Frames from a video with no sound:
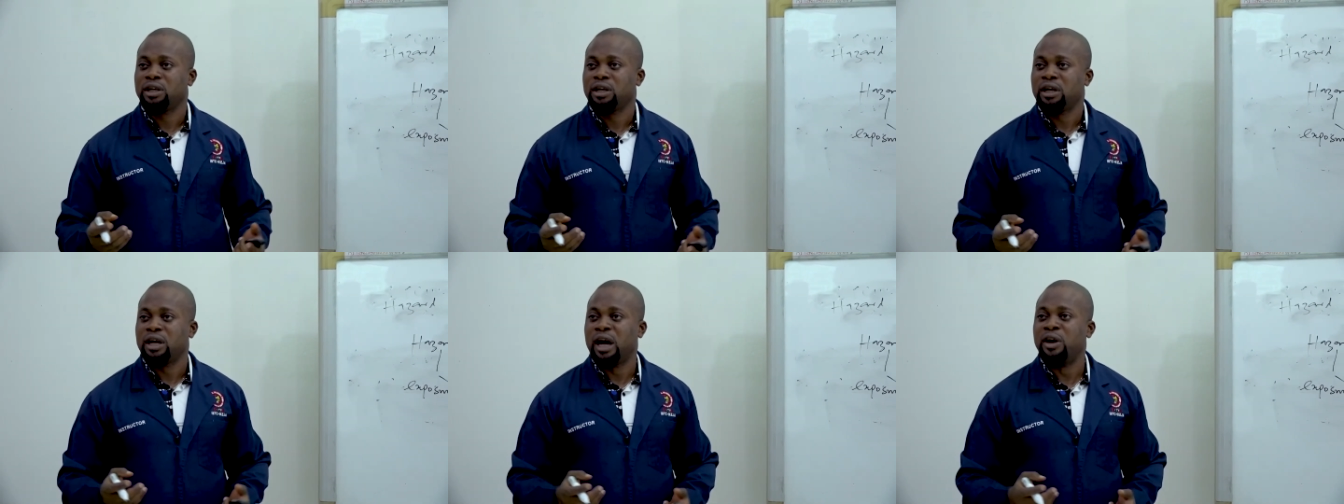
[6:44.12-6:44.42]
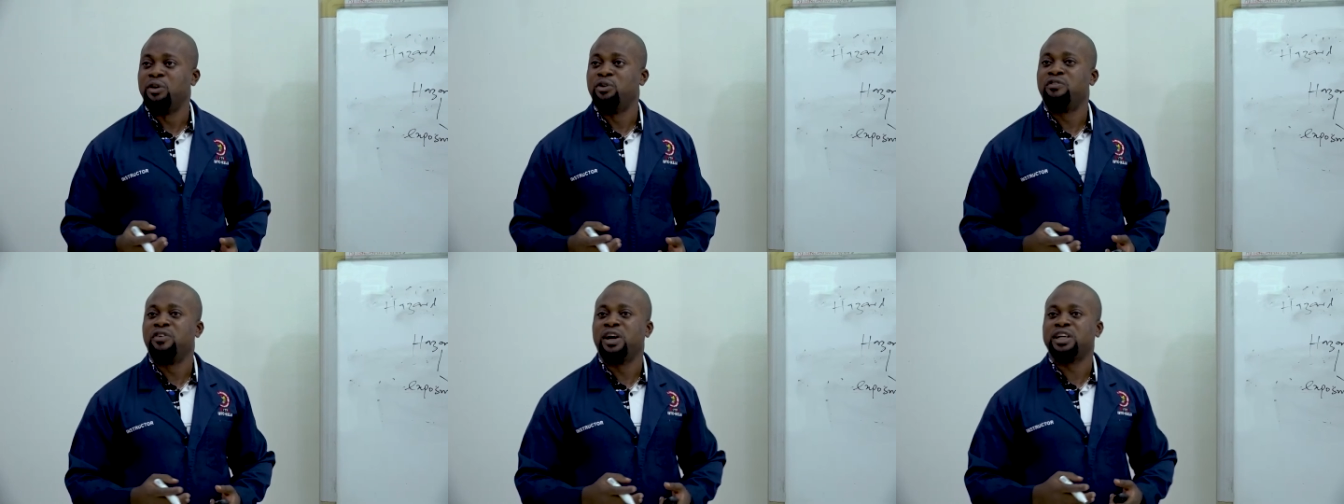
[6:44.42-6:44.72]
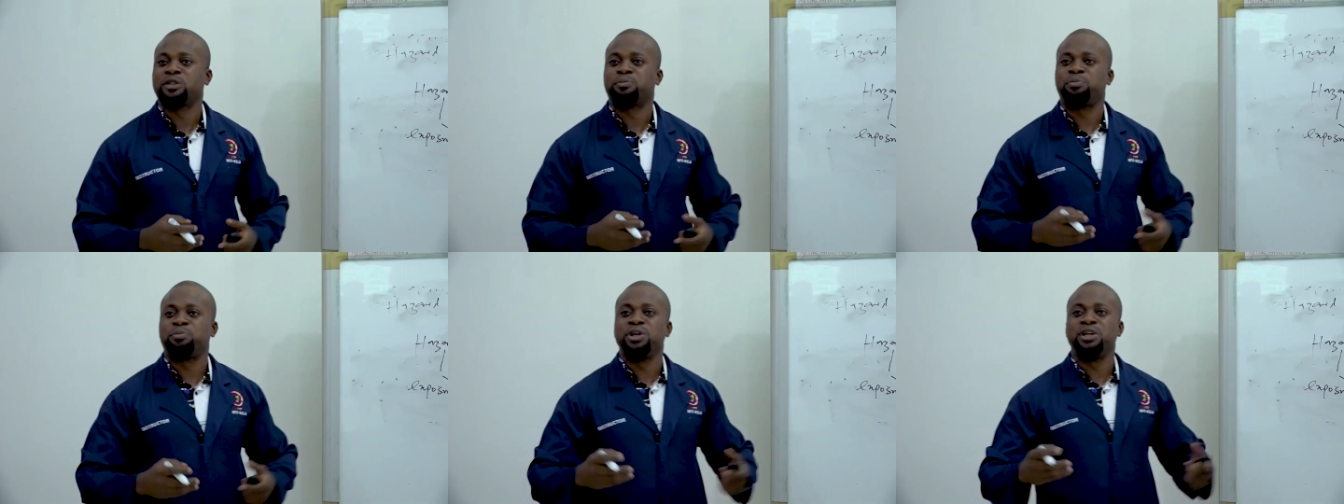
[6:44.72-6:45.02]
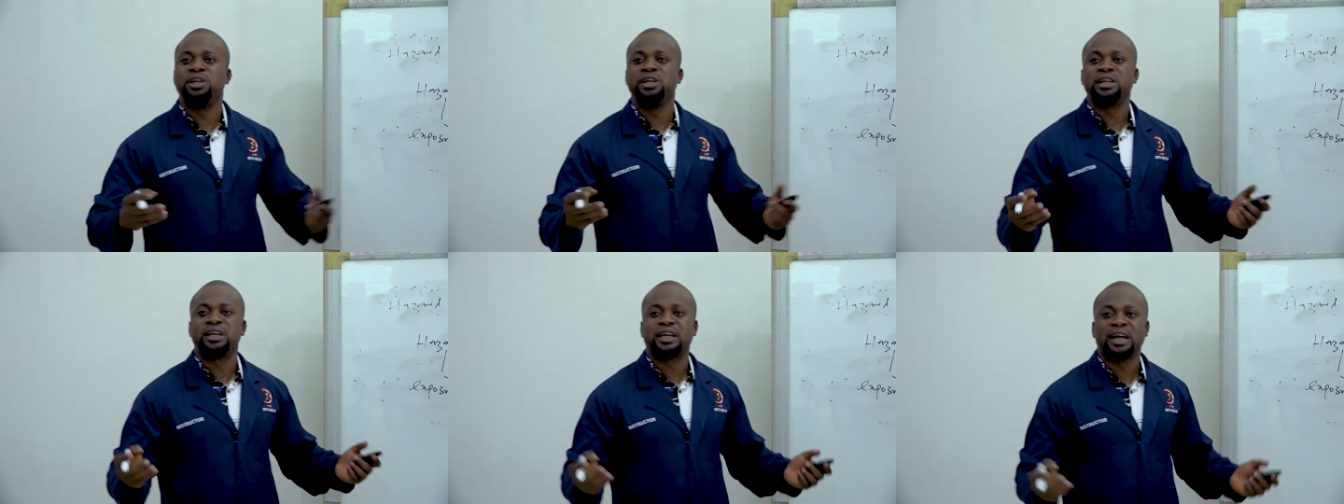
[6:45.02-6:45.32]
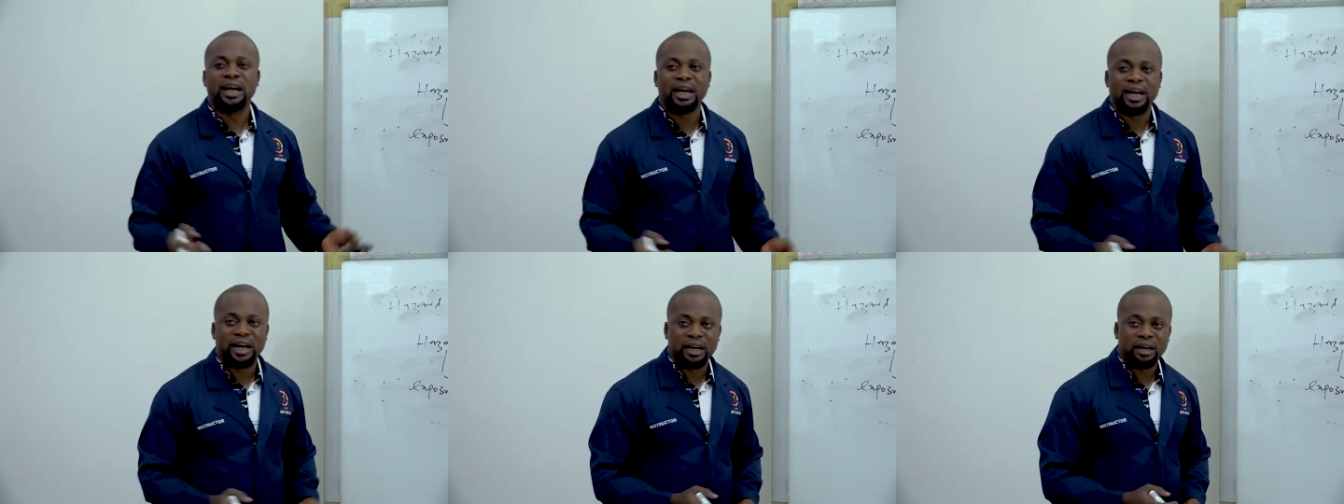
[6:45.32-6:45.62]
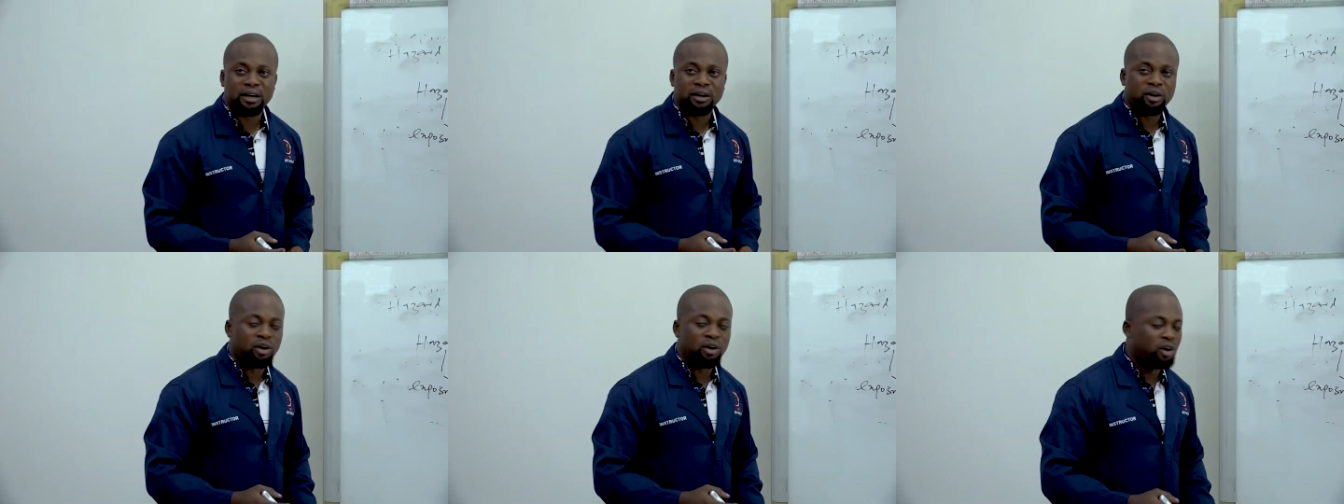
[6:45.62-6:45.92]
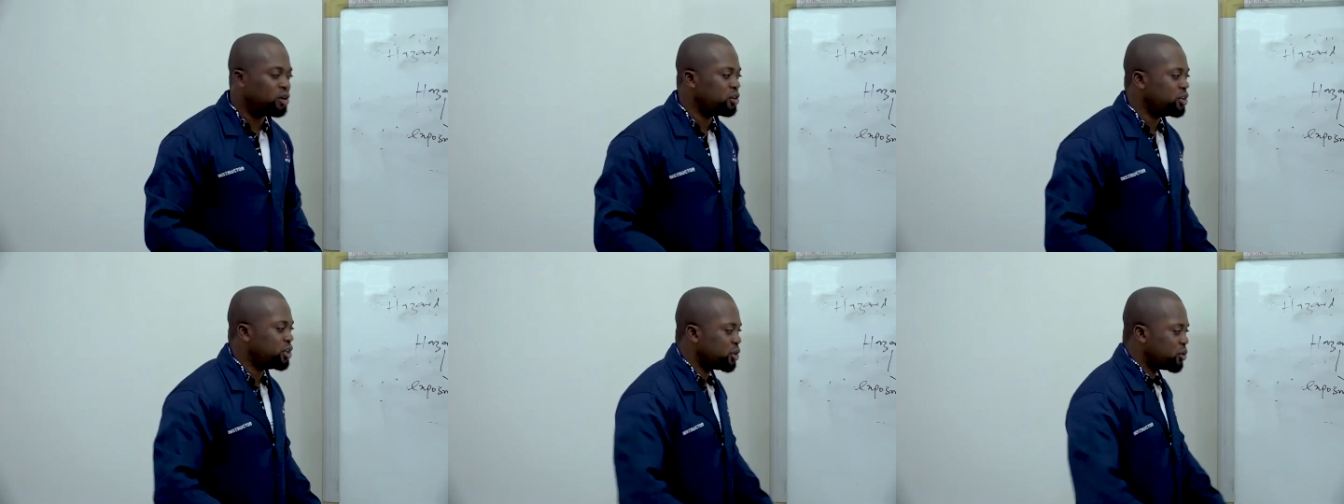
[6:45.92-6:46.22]
An overspeeding car
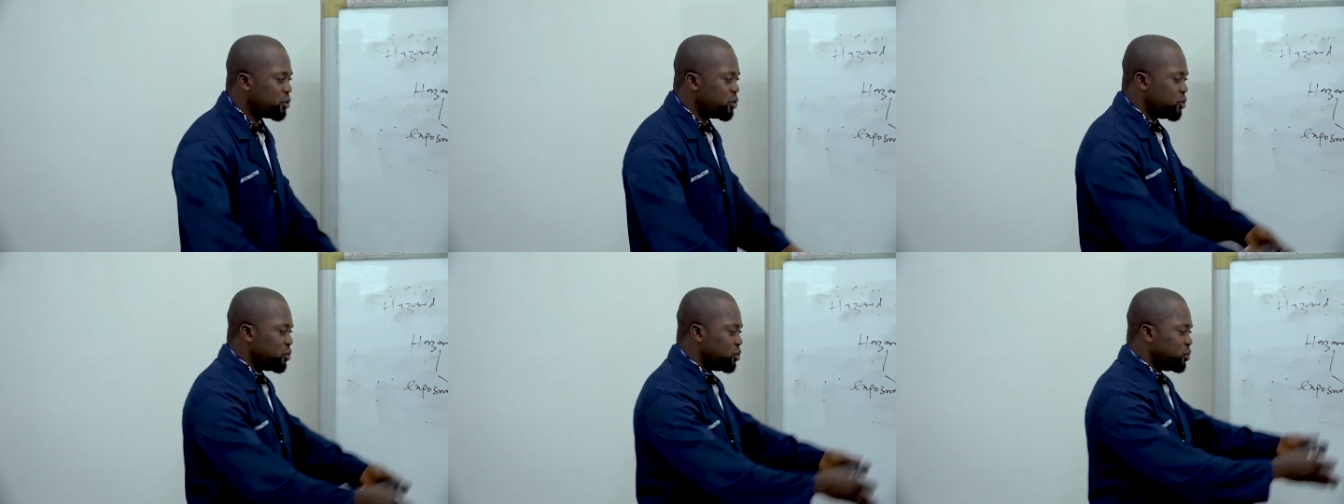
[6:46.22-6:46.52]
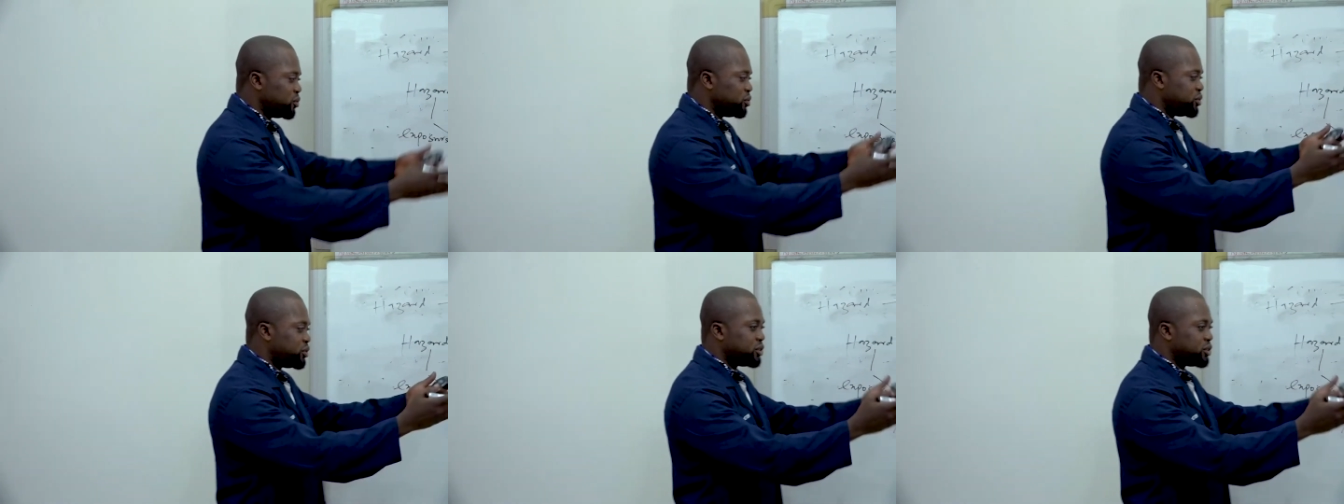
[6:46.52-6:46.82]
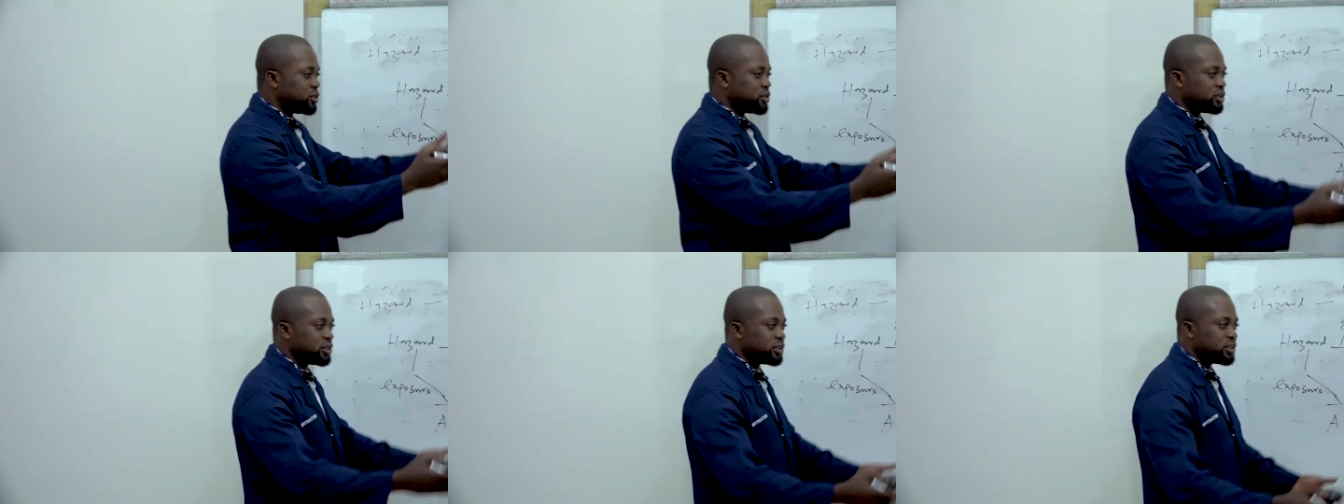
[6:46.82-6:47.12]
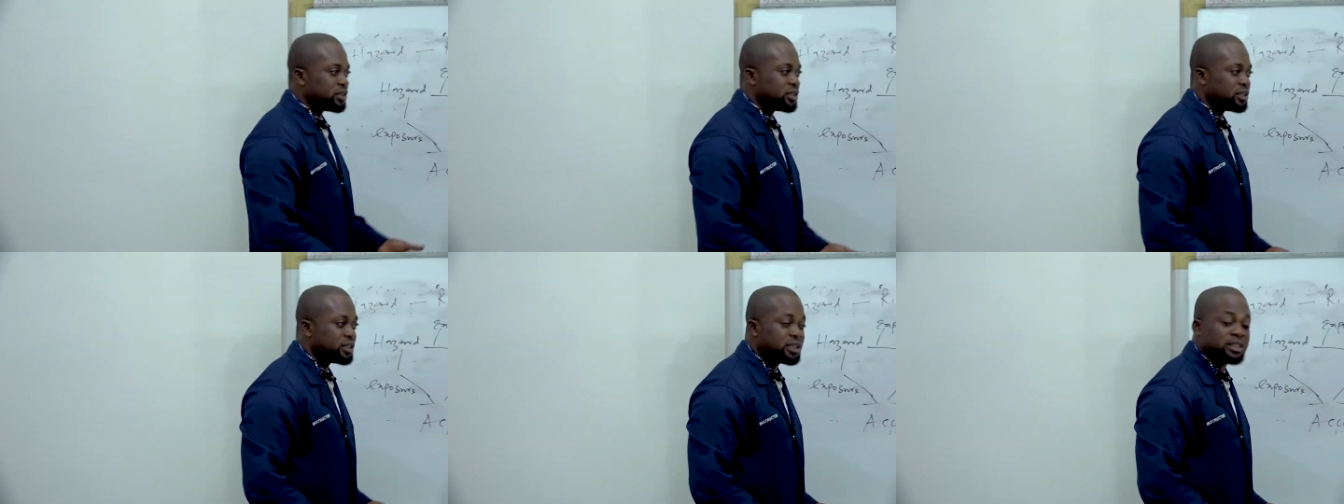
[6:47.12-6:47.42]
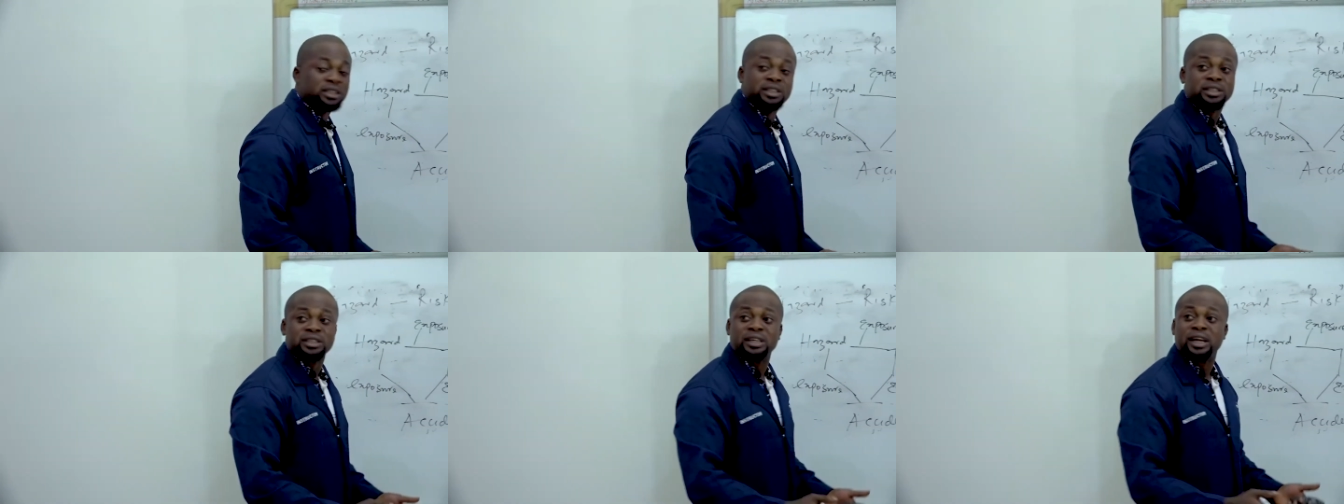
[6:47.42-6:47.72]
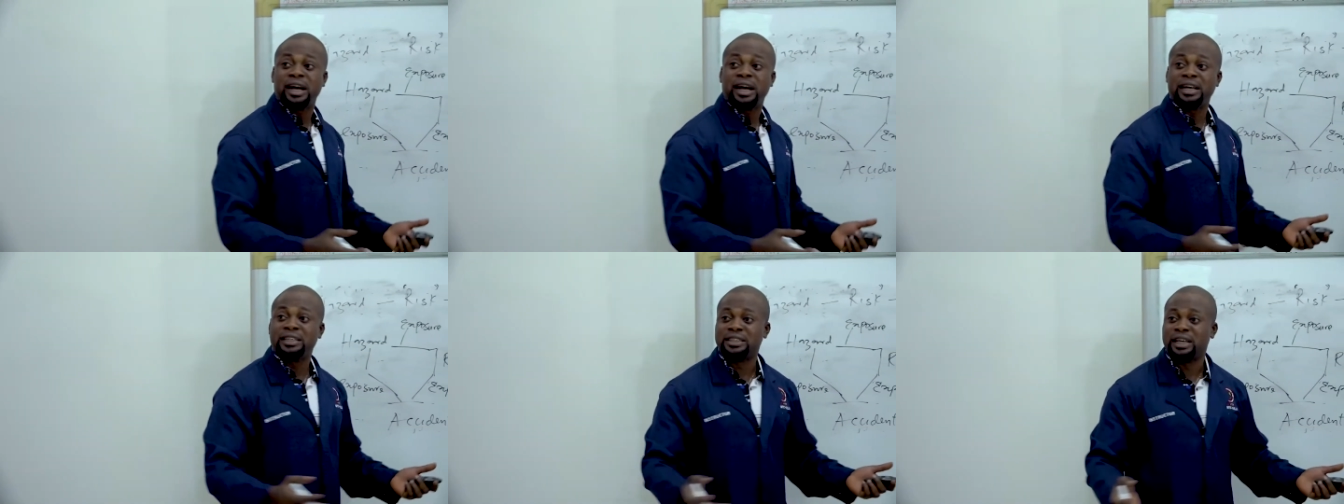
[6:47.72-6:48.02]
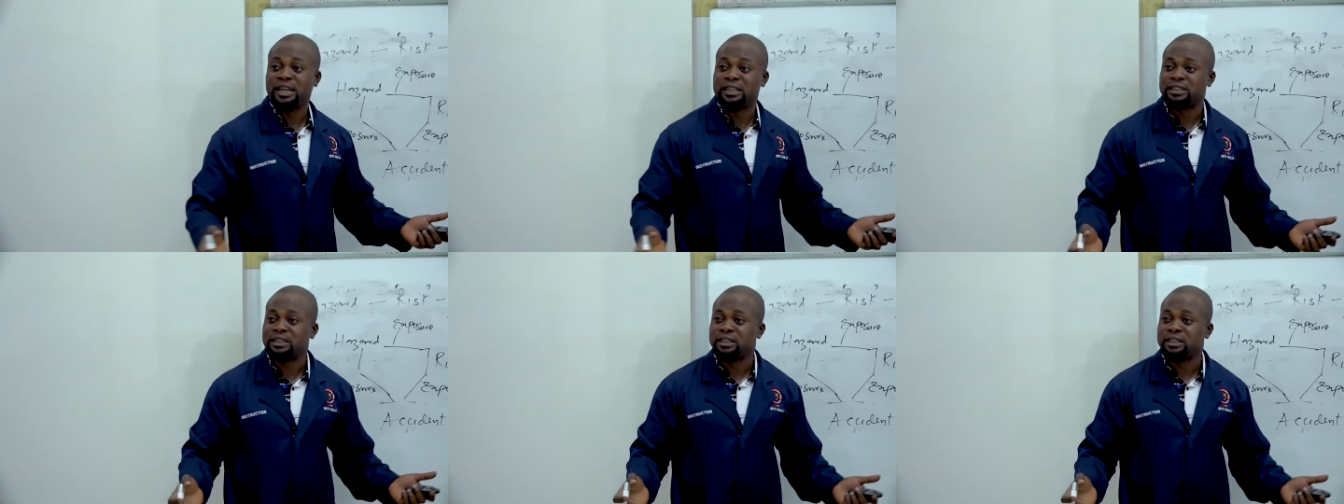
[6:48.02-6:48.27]
on the road is a hazard.